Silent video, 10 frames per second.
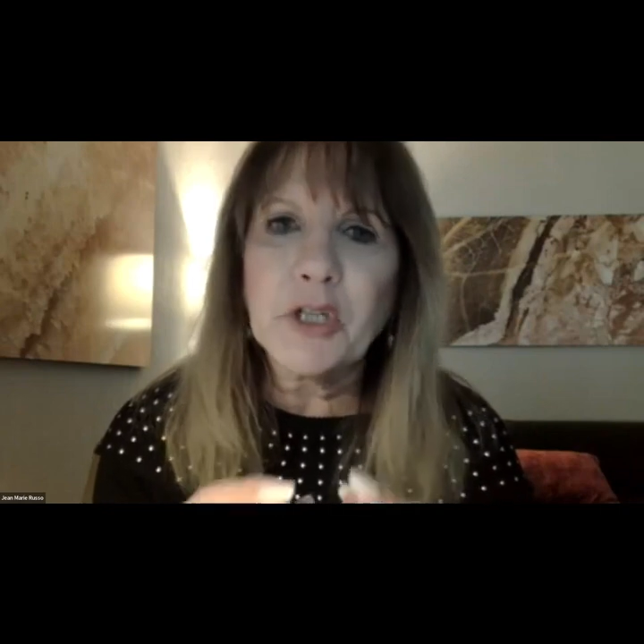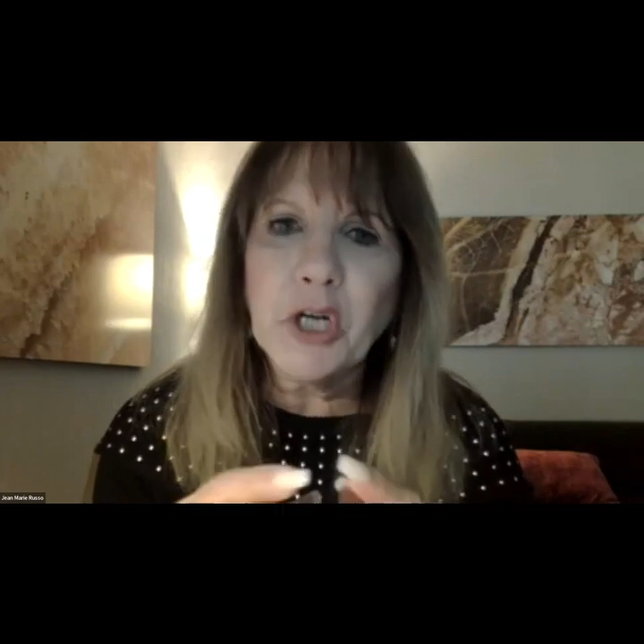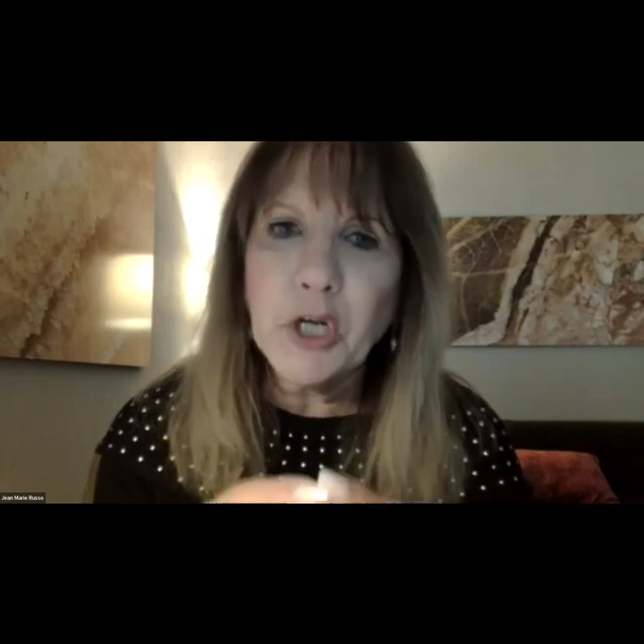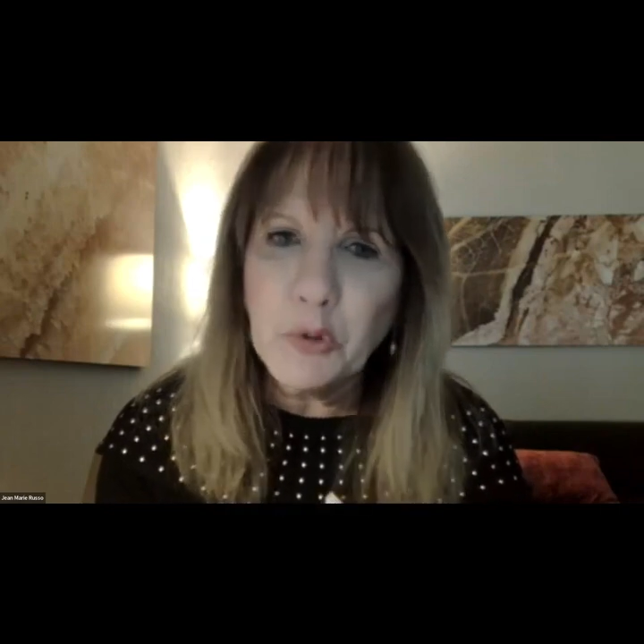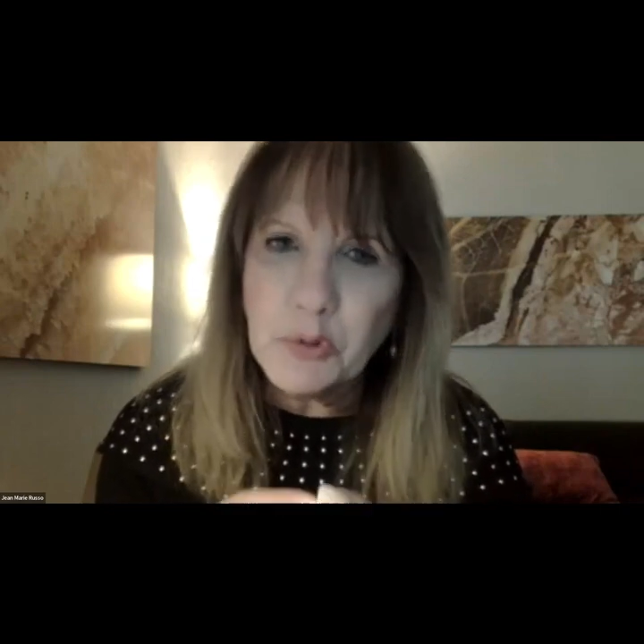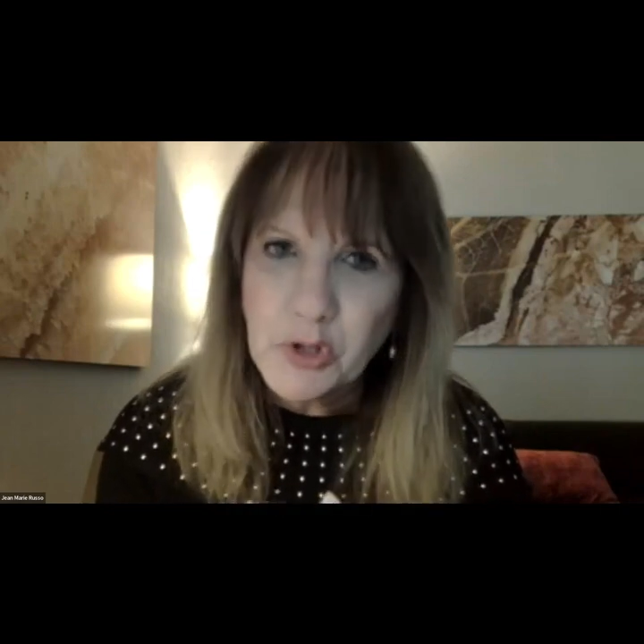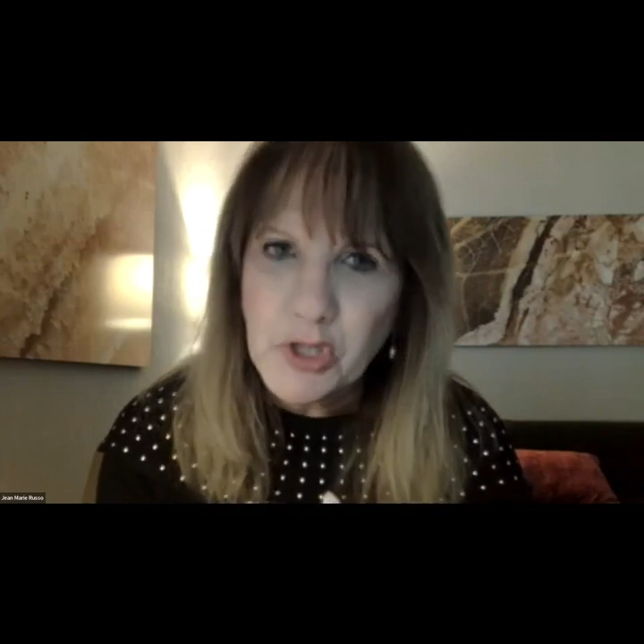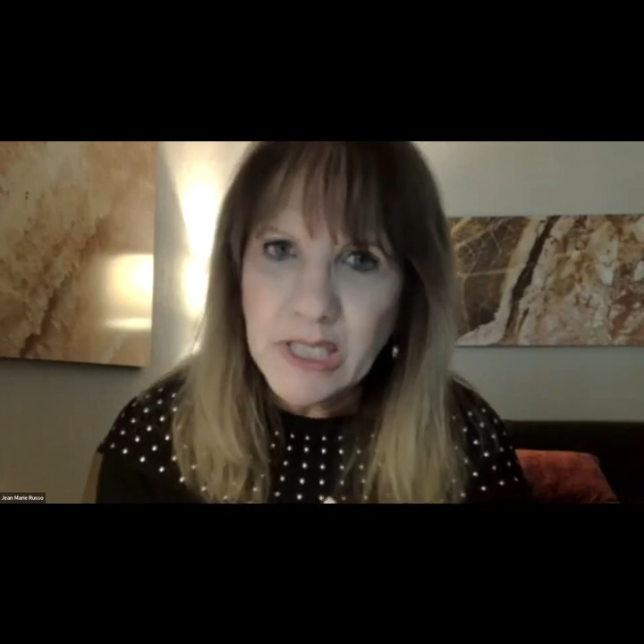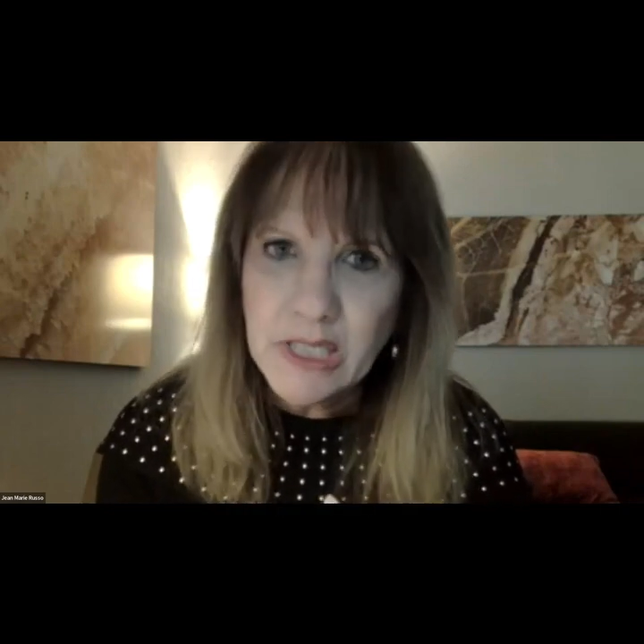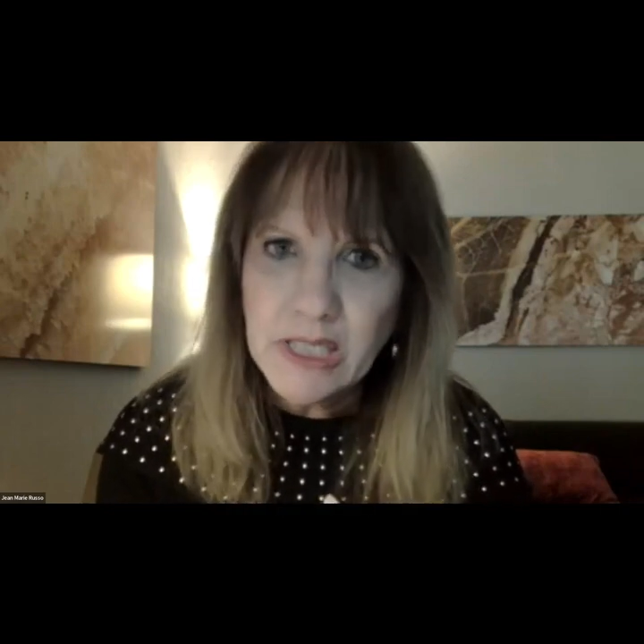a
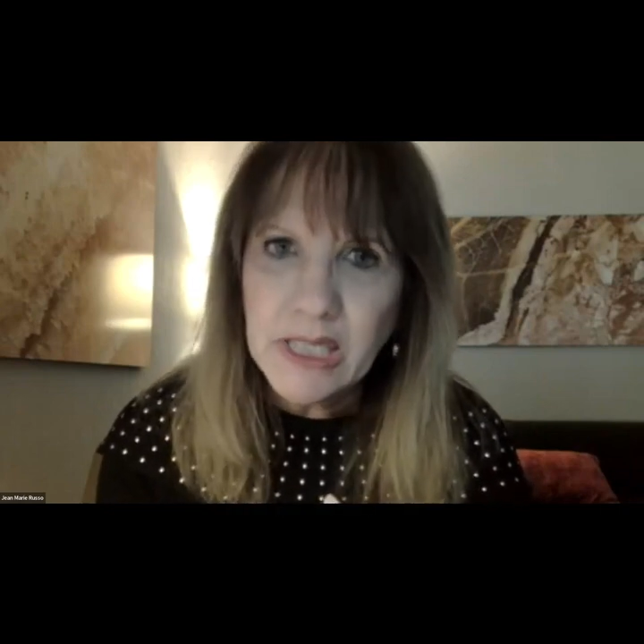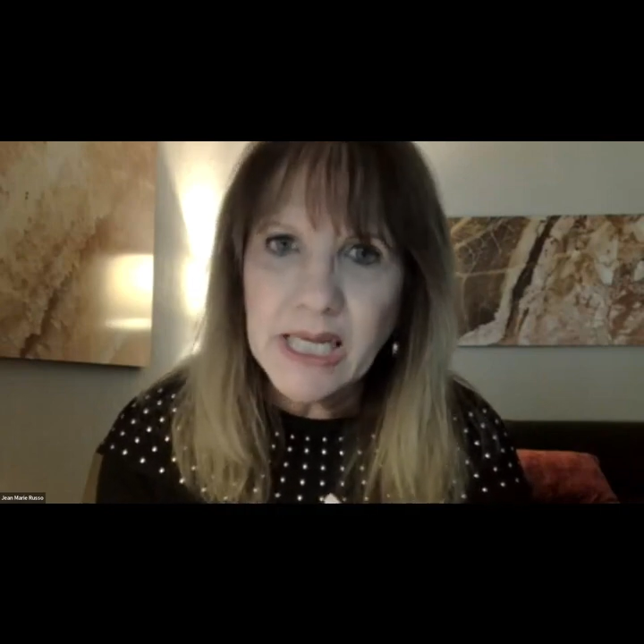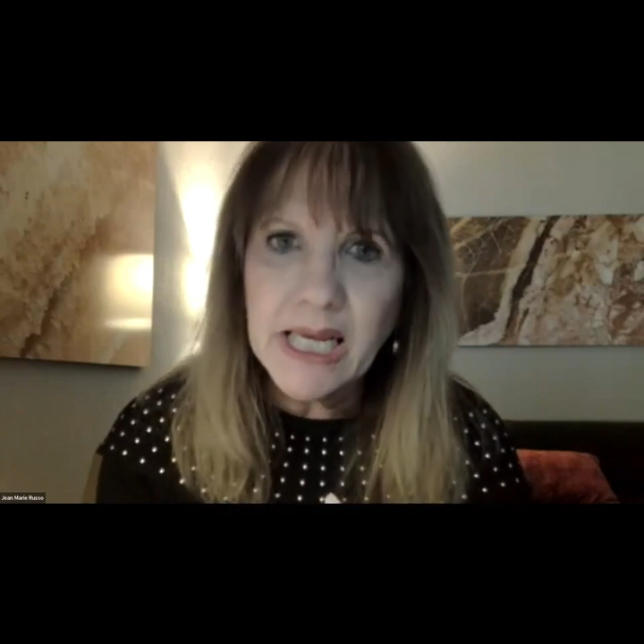coaching,